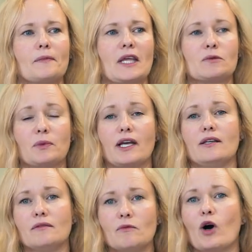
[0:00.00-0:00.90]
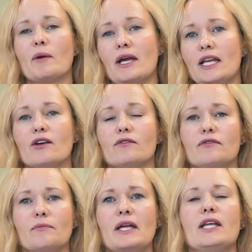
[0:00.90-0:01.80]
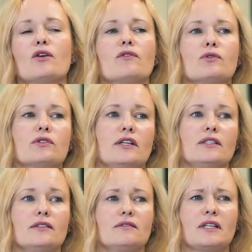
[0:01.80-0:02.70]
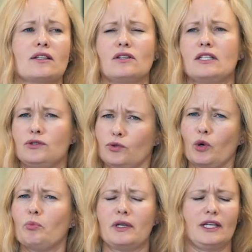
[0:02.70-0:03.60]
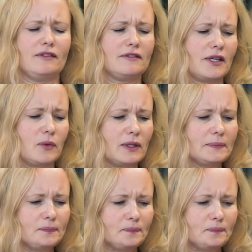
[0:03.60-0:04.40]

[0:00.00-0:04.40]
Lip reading: explain why many of those scientists actually do not believe in free will.